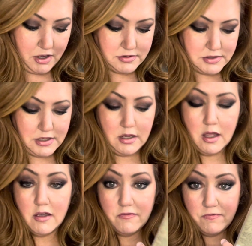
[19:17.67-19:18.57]
see,
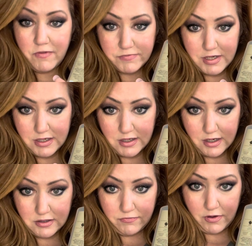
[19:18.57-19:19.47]

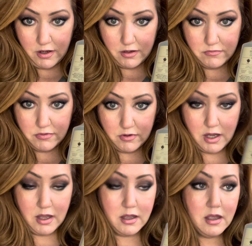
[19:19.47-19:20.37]
$15.95.
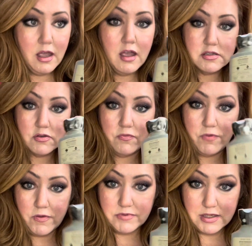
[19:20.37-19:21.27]
Okay, so
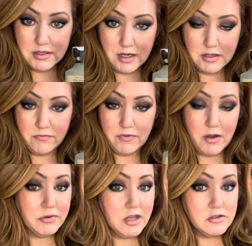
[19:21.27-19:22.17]
$15.95
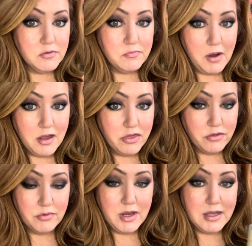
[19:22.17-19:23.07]
when they do buy
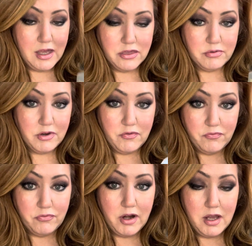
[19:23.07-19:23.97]
3 get 3
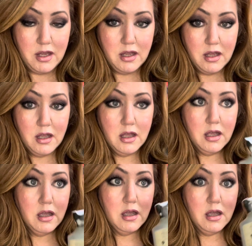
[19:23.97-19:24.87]
free.
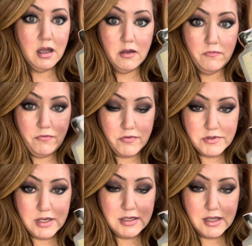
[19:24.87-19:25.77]

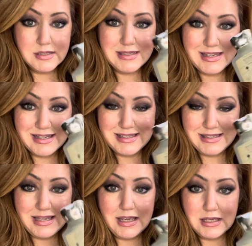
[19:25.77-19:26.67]
15, it's
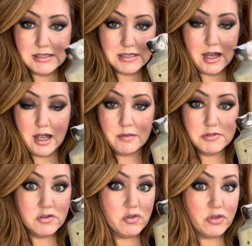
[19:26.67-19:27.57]
16
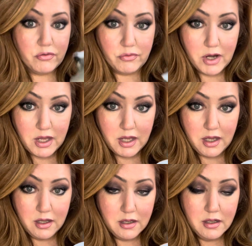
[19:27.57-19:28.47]
times
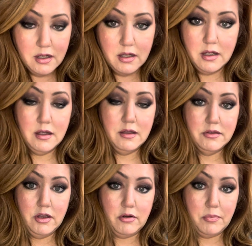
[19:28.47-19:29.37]
3 that
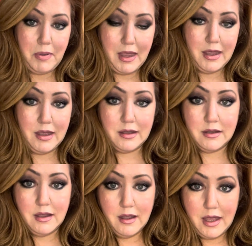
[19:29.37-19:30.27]
you're paying,
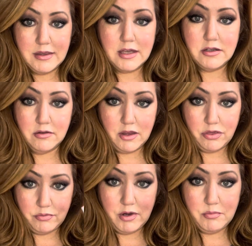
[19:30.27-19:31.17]
and then you get
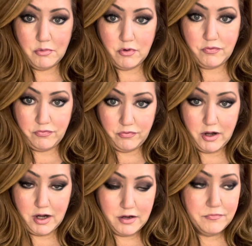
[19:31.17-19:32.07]
3 more for
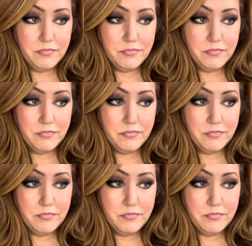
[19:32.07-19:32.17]
free.